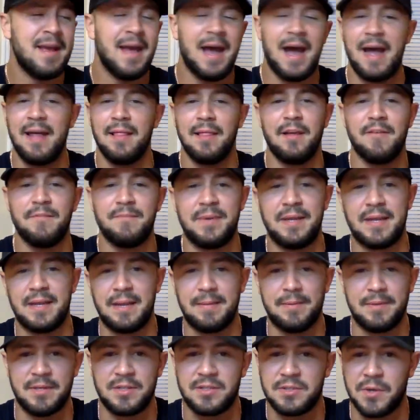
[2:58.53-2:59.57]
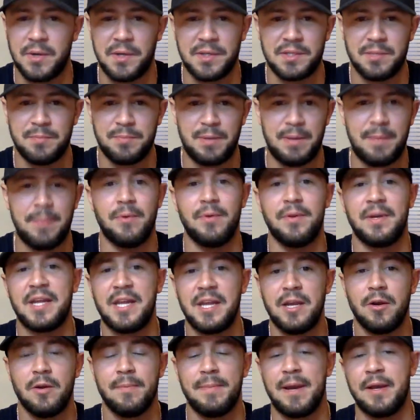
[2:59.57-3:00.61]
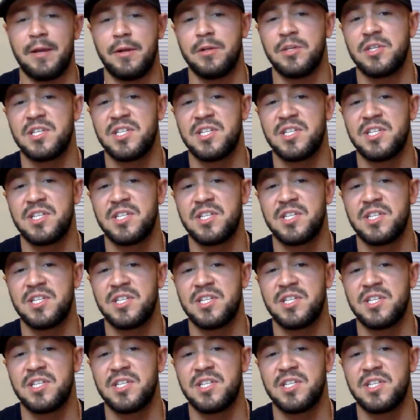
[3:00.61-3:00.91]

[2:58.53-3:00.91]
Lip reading: I love being able to talk to people and hear about your